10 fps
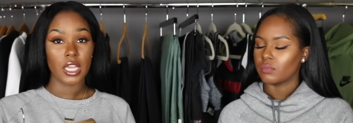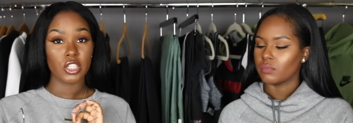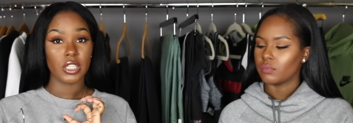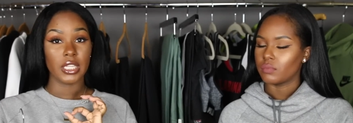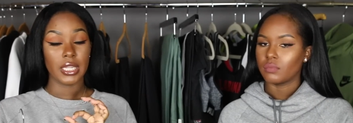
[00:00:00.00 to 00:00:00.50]

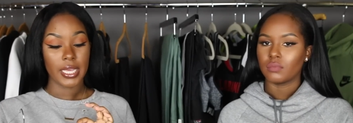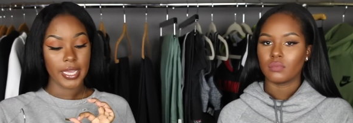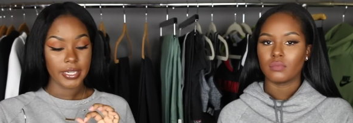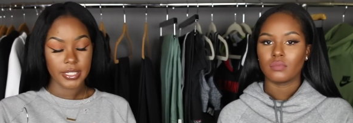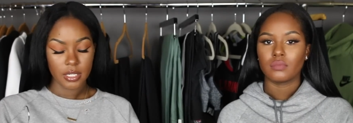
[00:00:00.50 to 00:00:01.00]
Speaker 1: actually
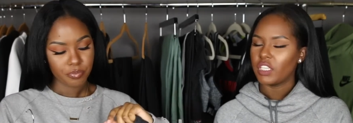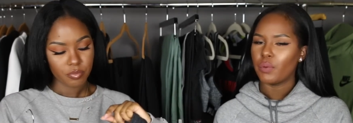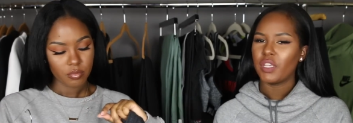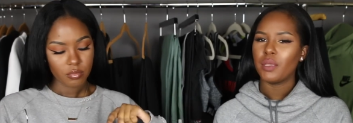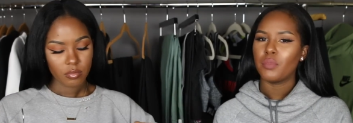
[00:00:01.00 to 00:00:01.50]
liked. Yeah, we
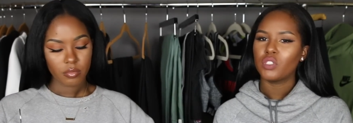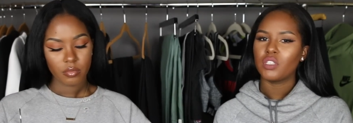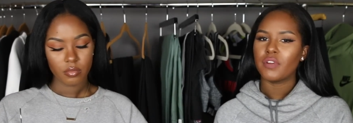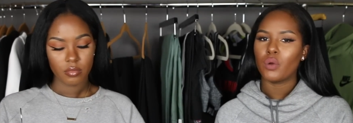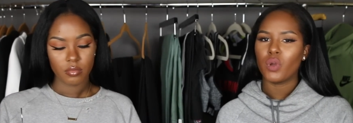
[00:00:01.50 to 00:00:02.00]
get most of
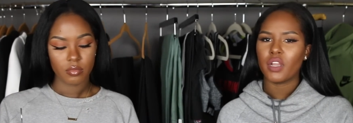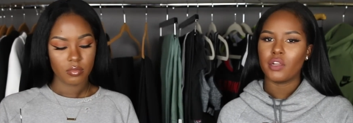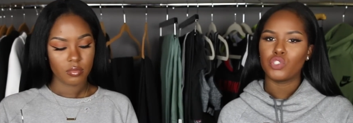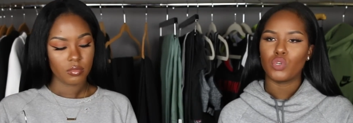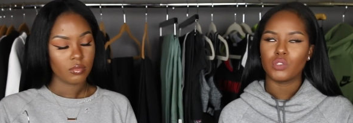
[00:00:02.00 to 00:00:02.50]
our workout
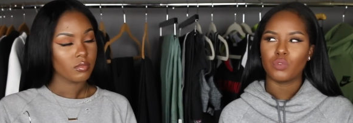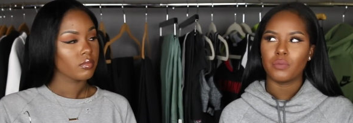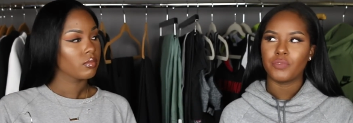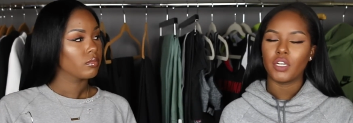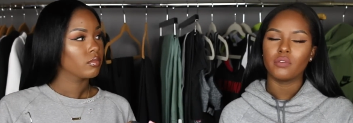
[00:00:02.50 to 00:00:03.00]
shorts from
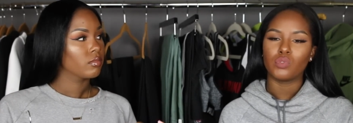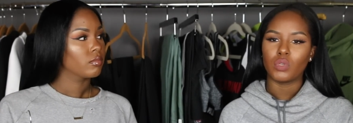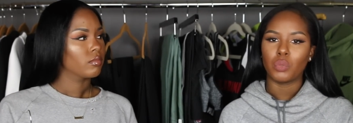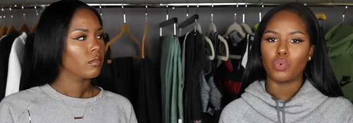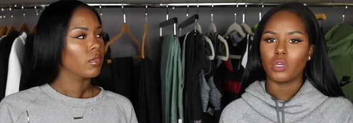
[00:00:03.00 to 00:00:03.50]
Forever
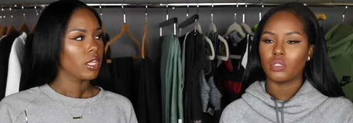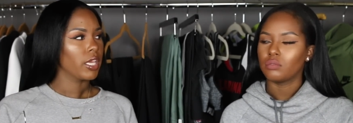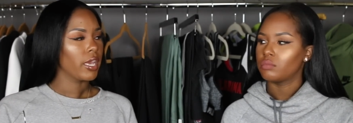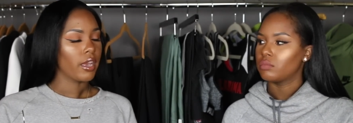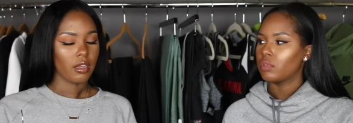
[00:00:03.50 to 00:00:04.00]
21.
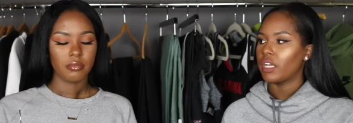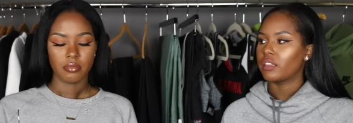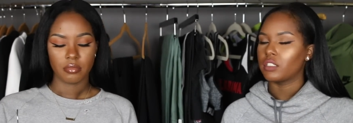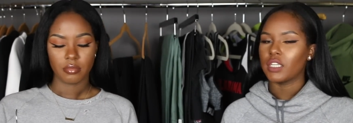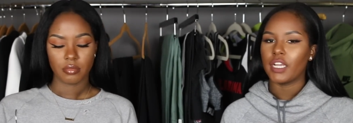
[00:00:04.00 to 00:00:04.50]
Yeah. Like
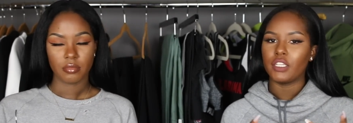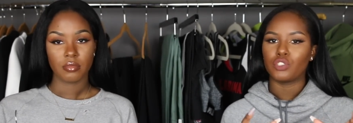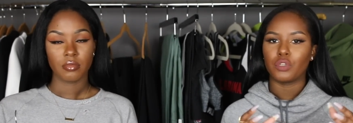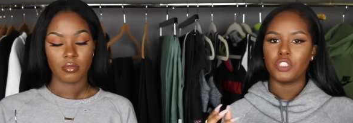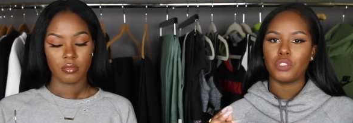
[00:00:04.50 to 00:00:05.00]
the tight,
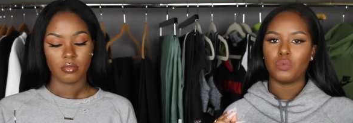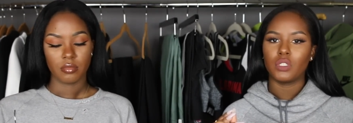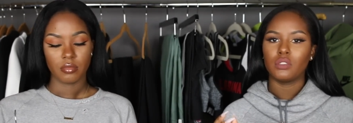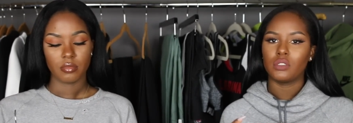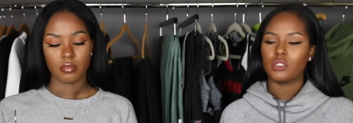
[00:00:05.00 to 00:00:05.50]
stretchy
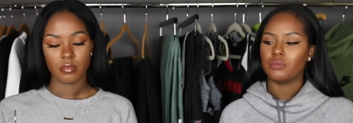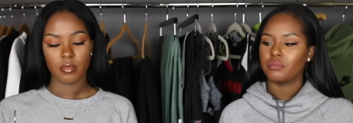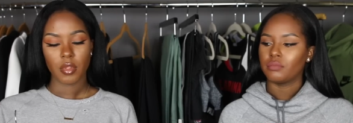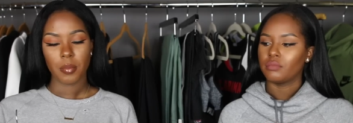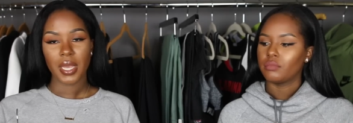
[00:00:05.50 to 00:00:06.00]
ones.
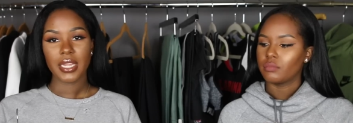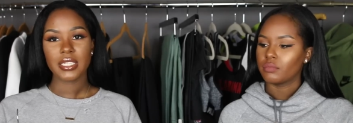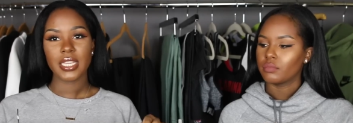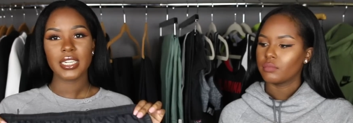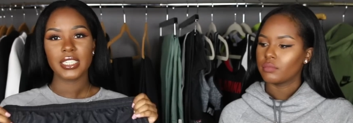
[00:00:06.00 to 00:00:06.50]
Speaker 2: But I
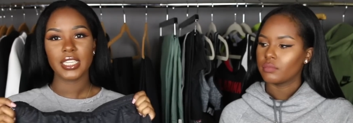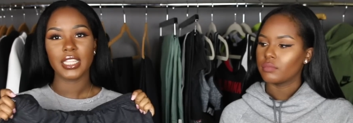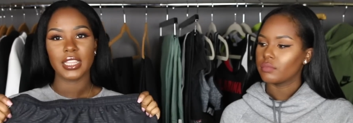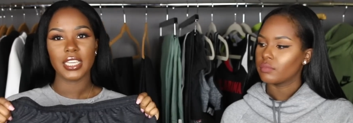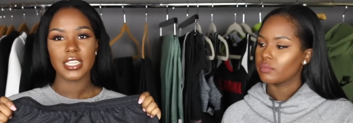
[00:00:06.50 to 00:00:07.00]
decided to
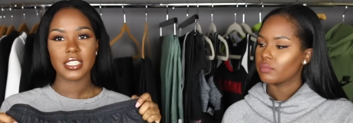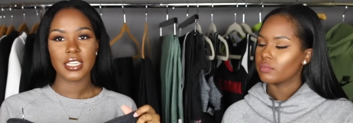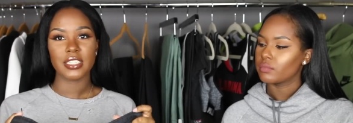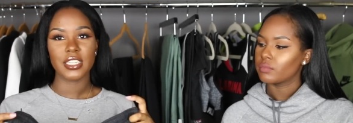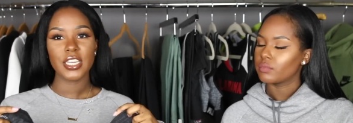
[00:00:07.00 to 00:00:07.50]
get these
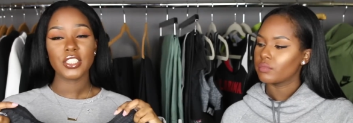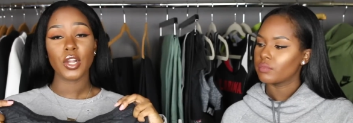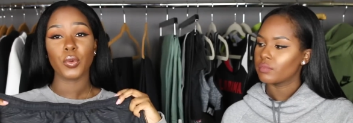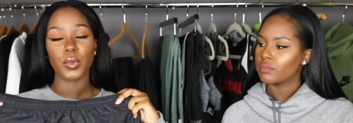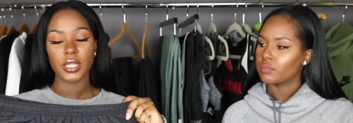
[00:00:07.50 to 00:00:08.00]
because these
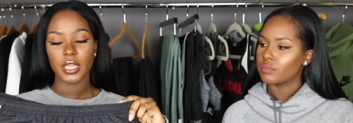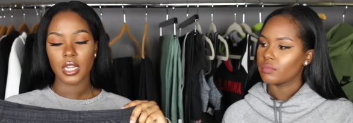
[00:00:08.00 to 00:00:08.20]
are really